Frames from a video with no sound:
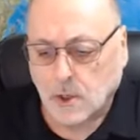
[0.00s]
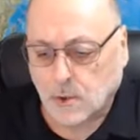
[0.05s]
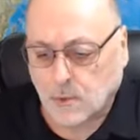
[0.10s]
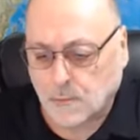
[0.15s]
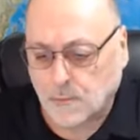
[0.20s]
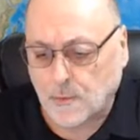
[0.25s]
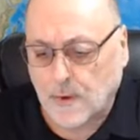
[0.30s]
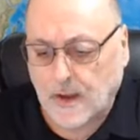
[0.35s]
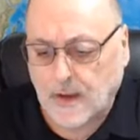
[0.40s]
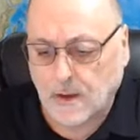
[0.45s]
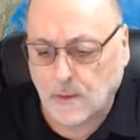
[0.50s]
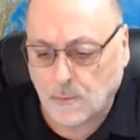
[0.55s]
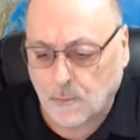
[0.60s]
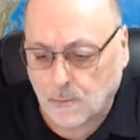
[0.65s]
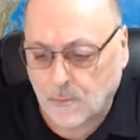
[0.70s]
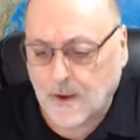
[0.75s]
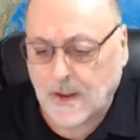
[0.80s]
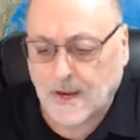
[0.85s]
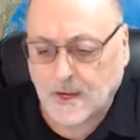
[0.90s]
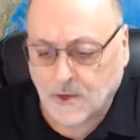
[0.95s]
great
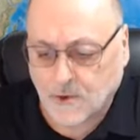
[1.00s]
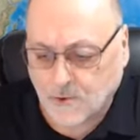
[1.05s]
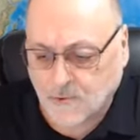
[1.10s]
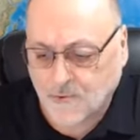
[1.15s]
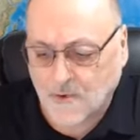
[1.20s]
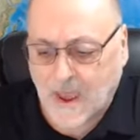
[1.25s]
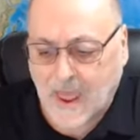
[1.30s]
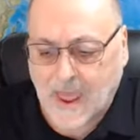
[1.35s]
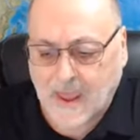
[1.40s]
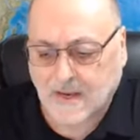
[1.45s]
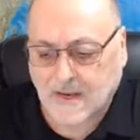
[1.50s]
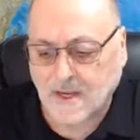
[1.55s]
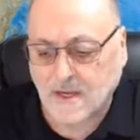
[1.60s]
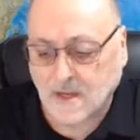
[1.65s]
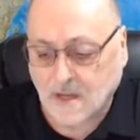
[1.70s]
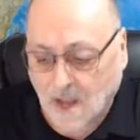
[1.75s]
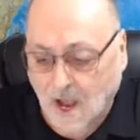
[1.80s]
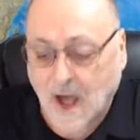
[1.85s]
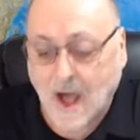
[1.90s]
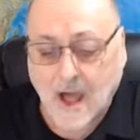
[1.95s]
red
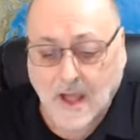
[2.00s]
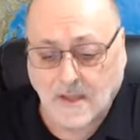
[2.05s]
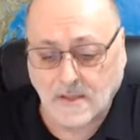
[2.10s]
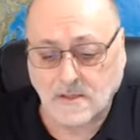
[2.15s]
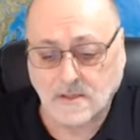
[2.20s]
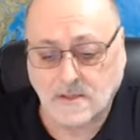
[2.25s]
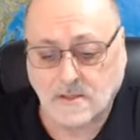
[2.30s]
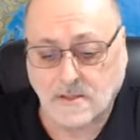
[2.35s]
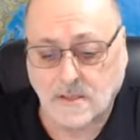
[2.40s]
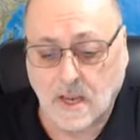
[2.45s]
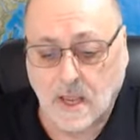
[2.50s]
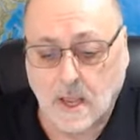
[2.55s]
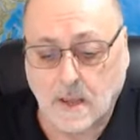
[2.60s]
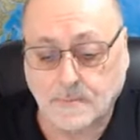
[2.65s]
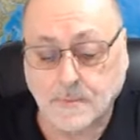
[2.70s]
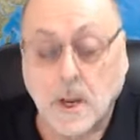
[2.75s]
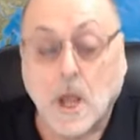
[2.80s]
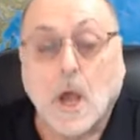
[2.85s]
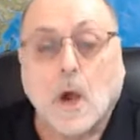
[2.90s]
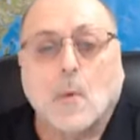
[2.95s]
dragon concept